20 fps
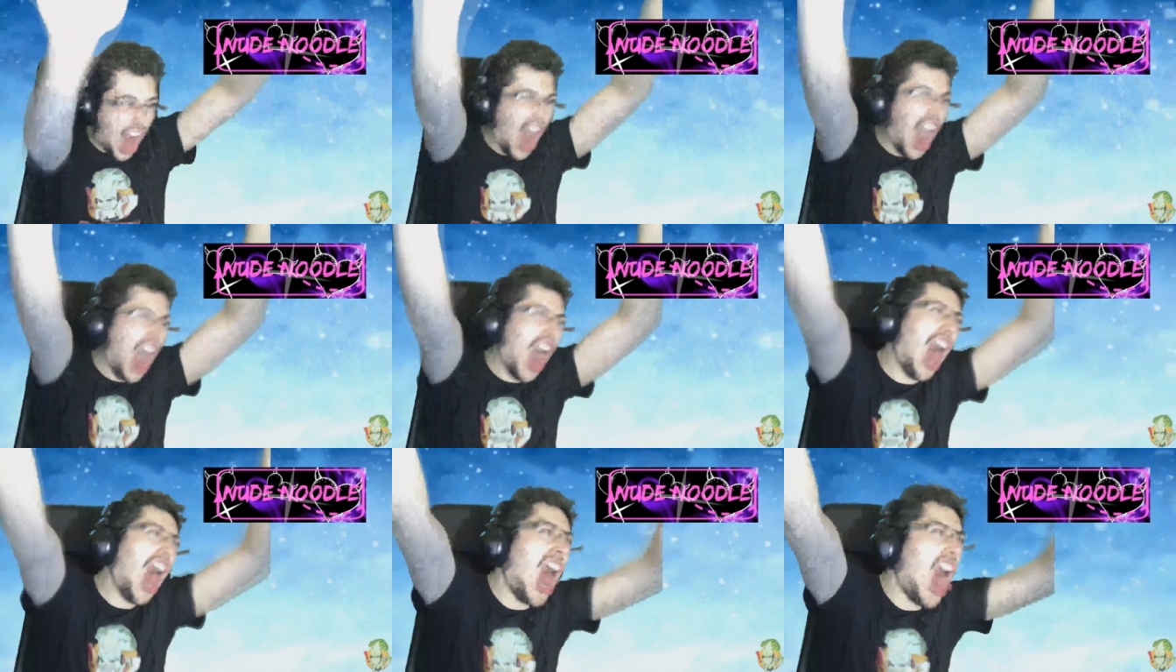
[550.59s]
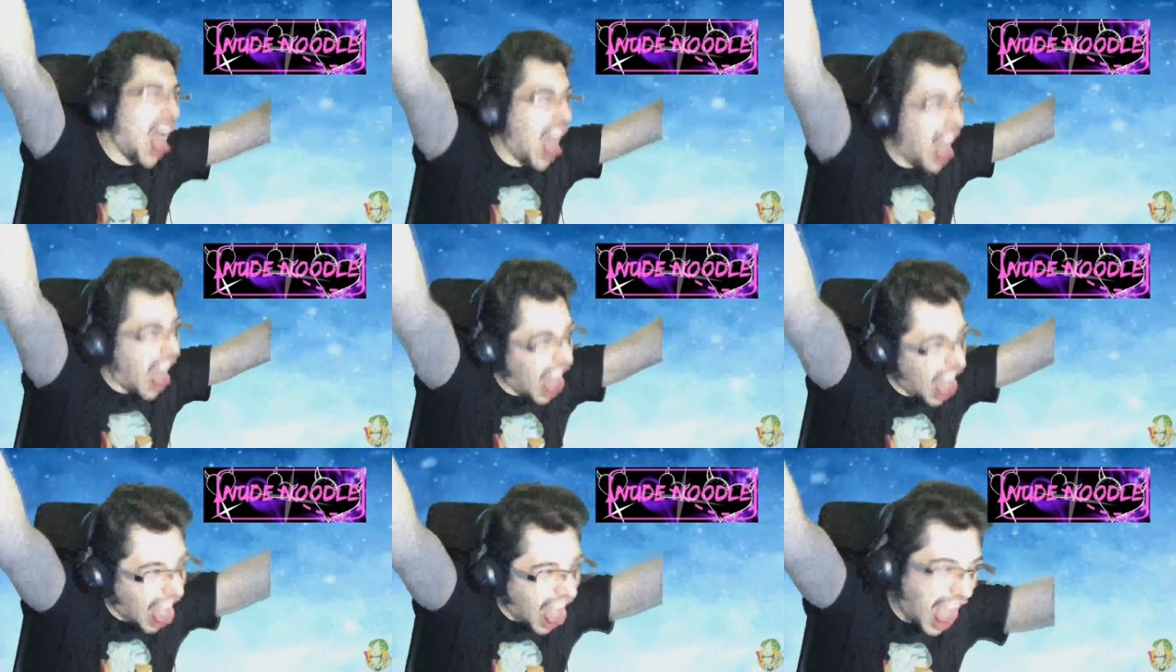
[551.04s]

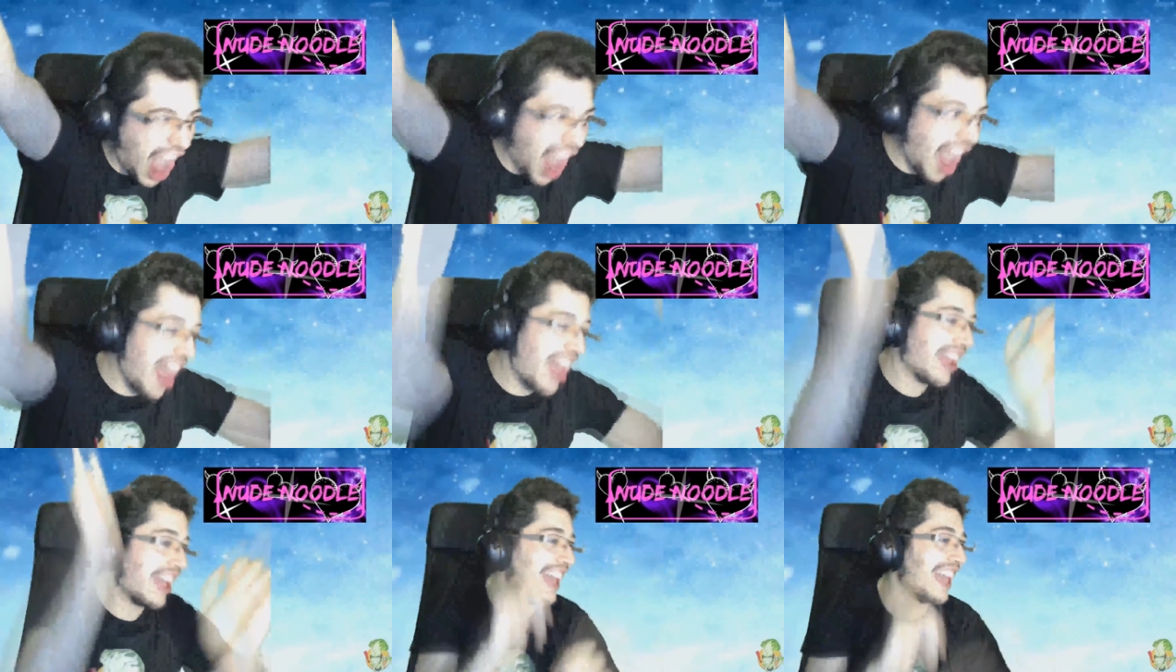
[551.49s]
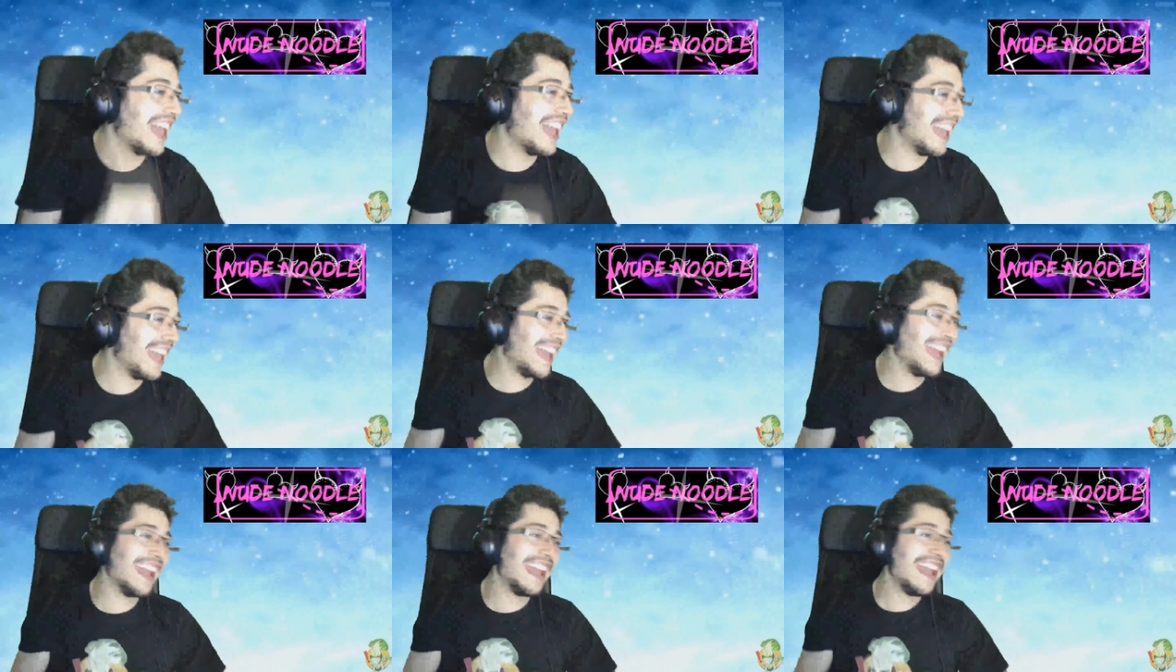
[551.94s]

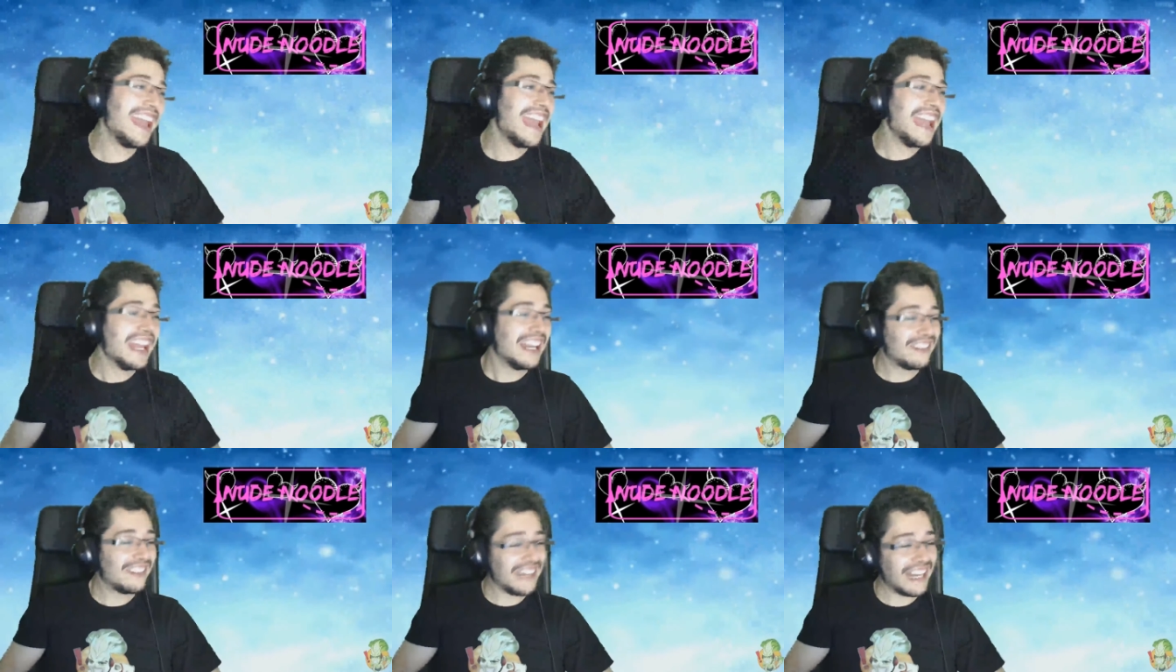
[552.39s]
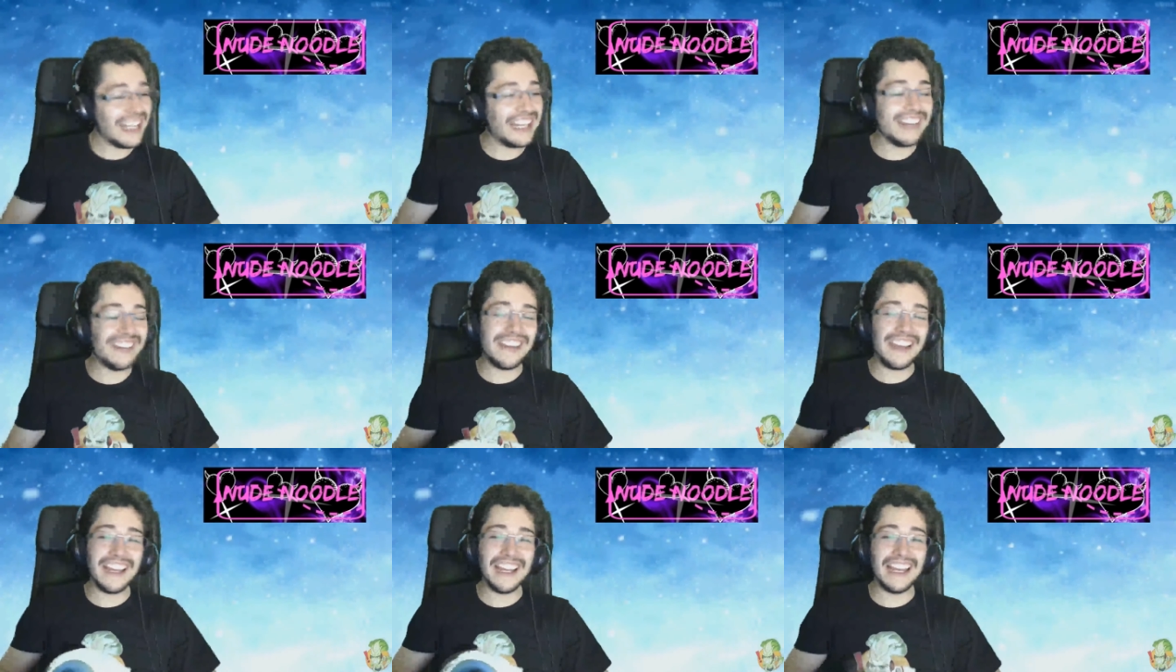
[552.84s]
Ah! Really,
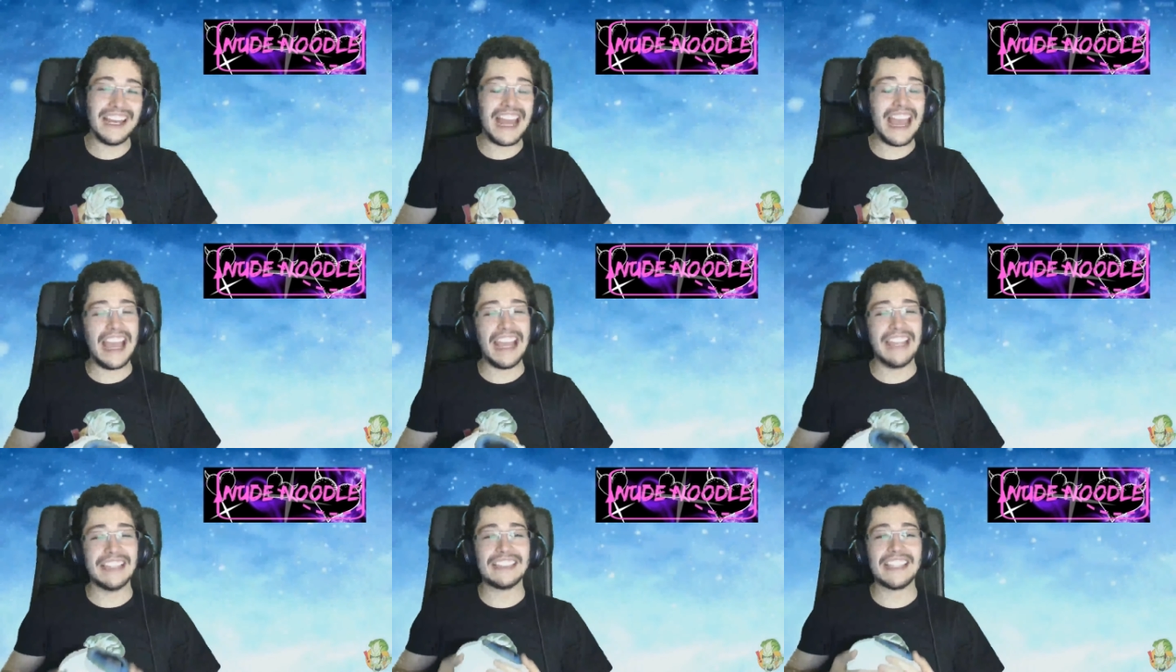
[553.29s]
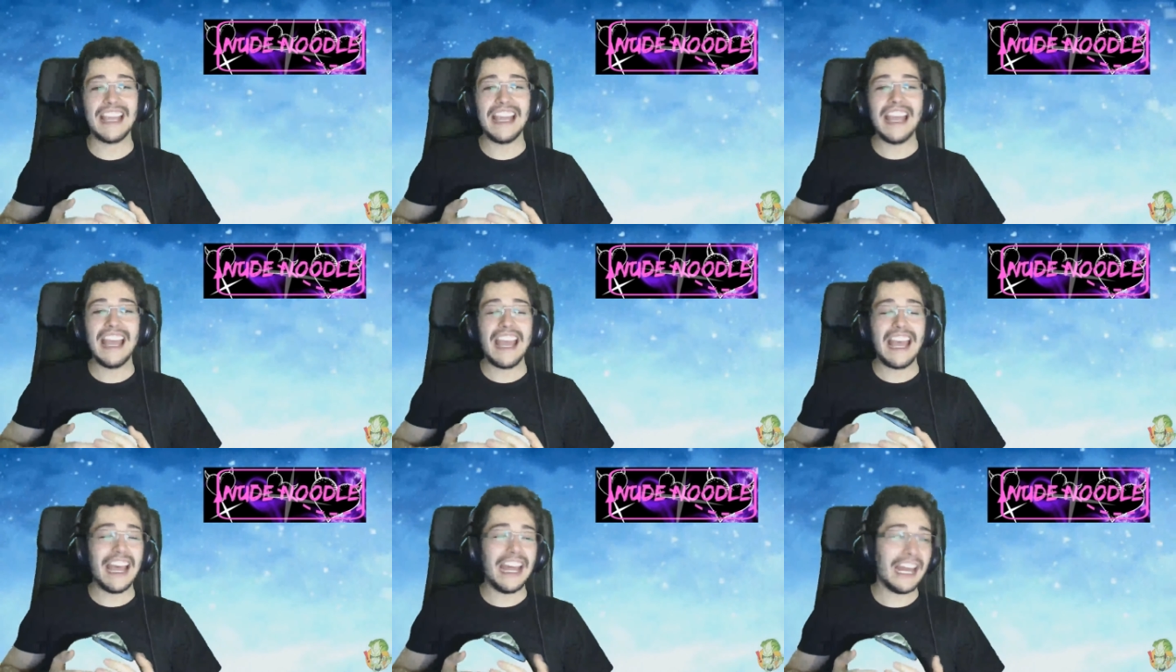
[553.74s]
really nice.
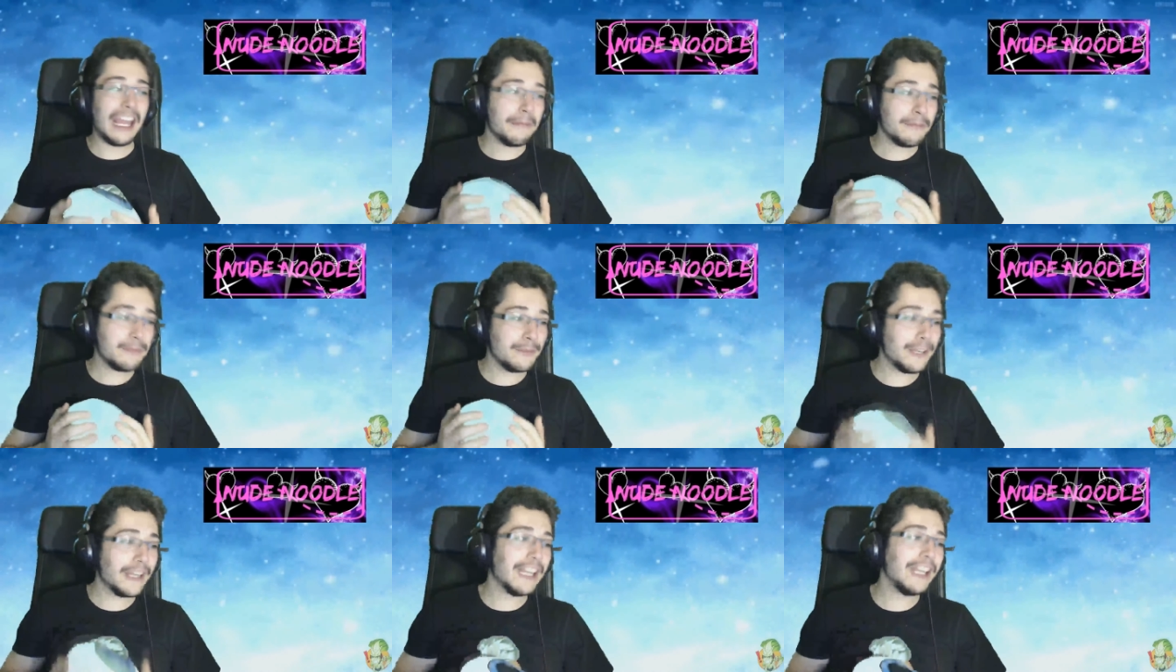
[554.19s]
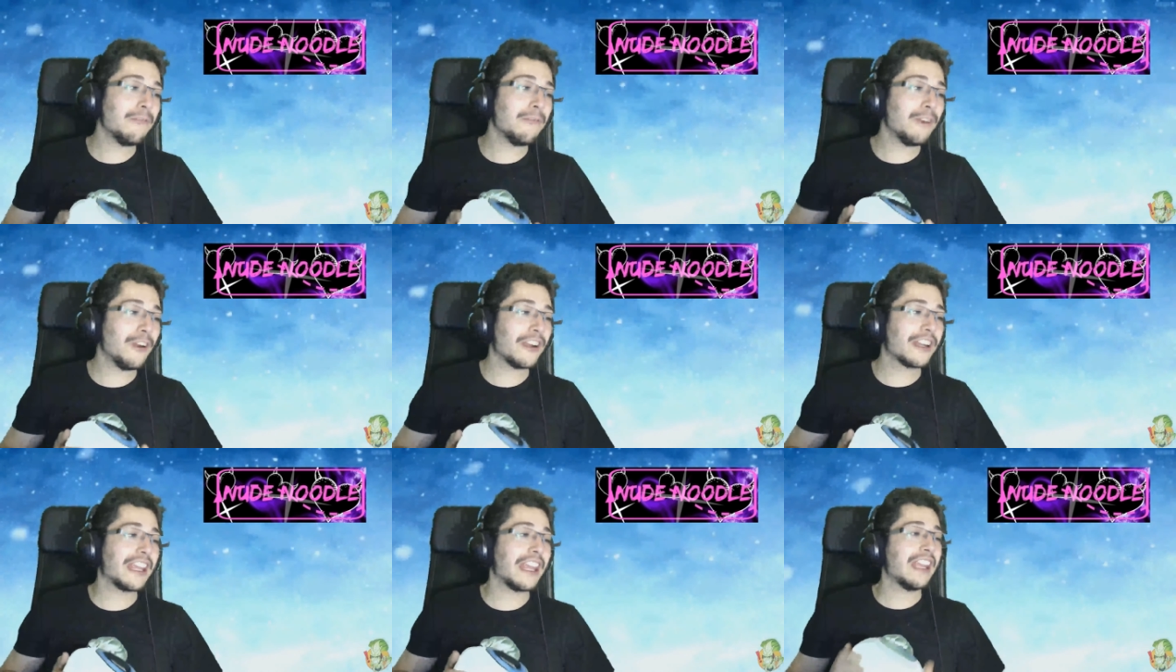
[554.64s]
And I'm really
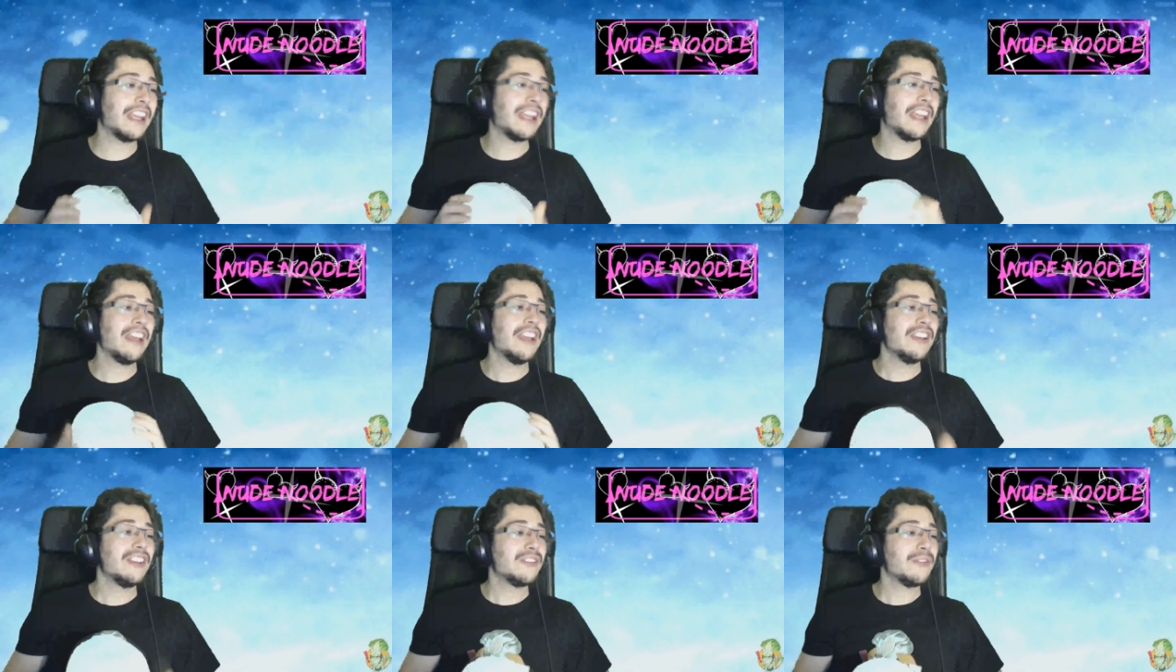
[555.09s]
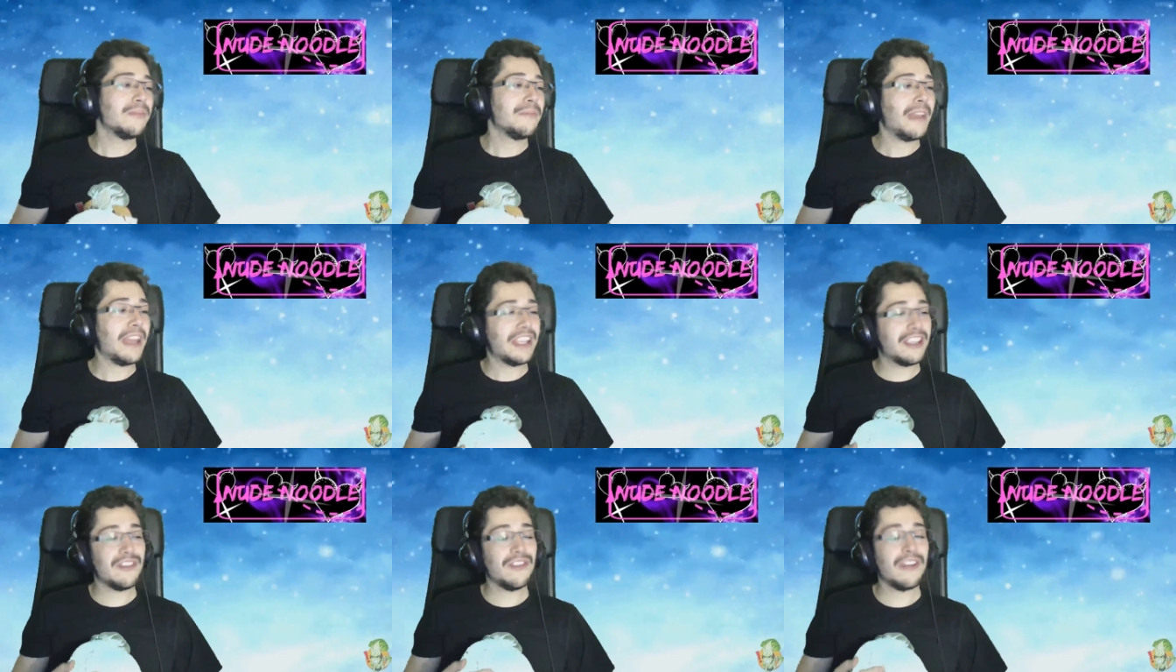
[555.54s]
working to
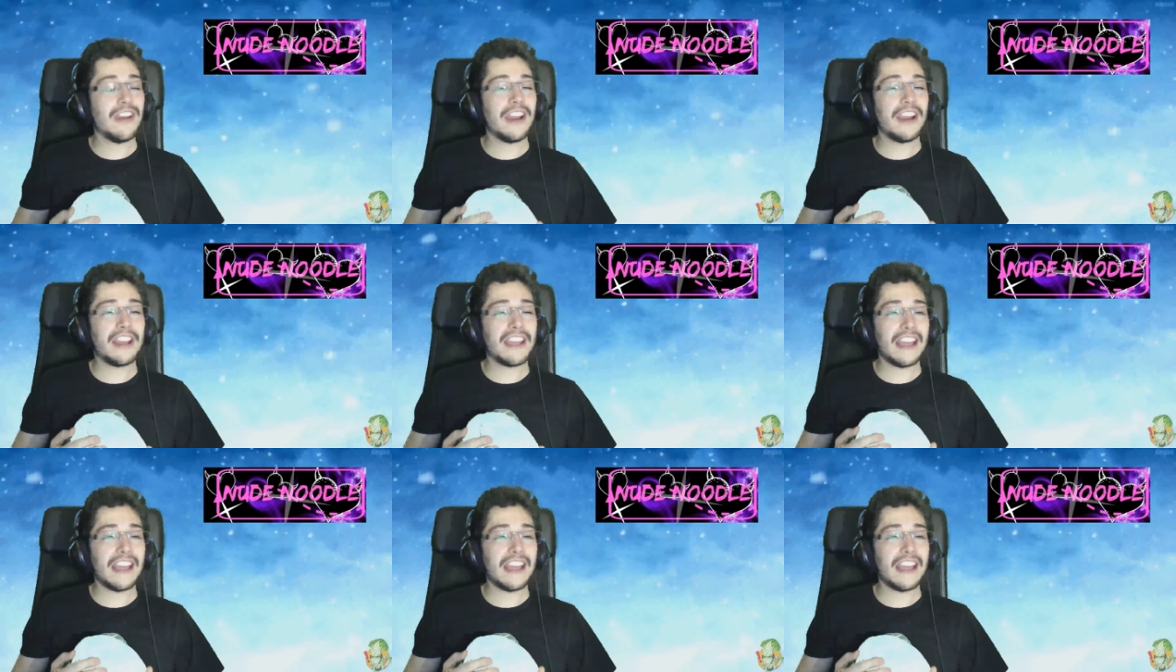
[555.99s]
make you